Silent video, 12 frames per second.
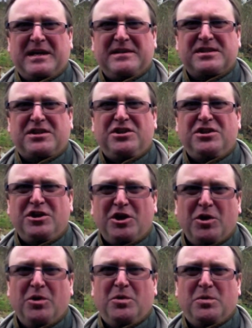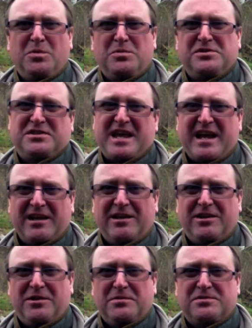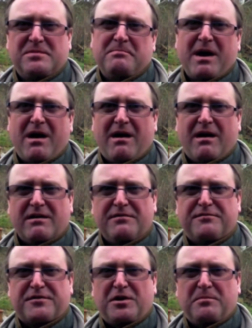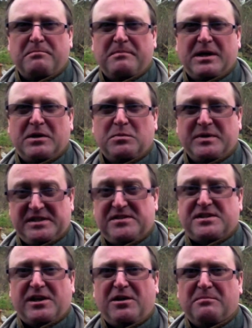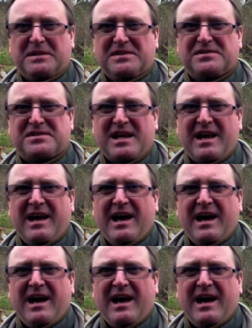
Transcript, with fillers: is a huge thank you to Mark from uh, Weaste Allotments.